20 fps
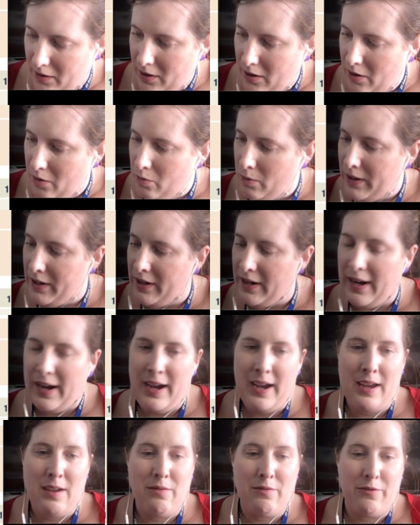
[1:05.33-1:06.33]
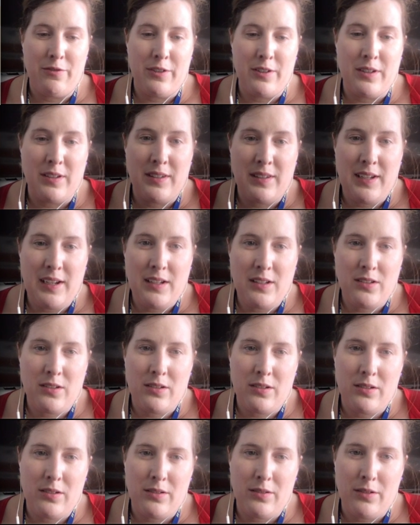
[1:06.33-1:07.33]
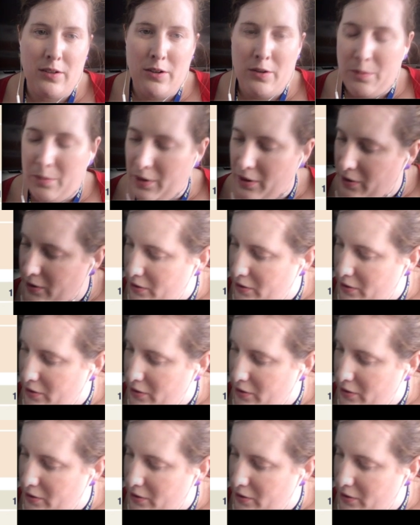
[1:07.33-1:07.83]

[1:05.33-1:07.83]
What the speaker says: going to aim for 6 on both of